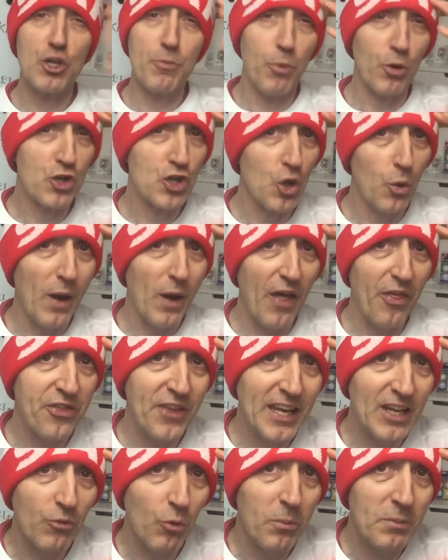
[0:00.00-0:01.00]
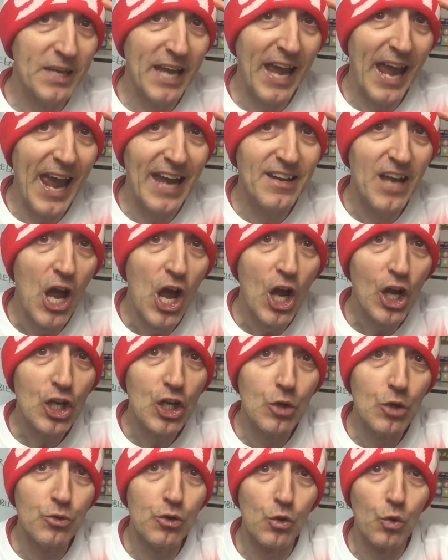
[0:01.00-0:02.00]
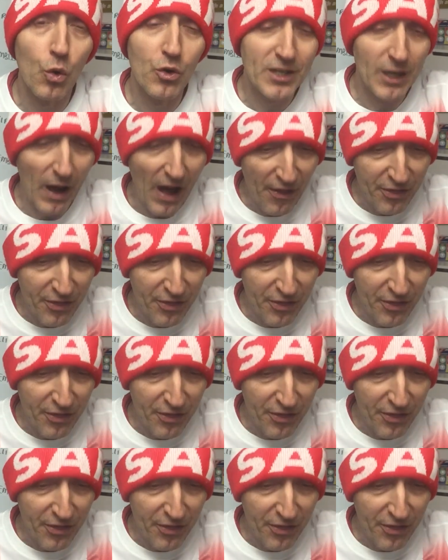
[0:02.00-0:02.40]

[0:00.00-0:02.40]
But do I think with we head, you will go down?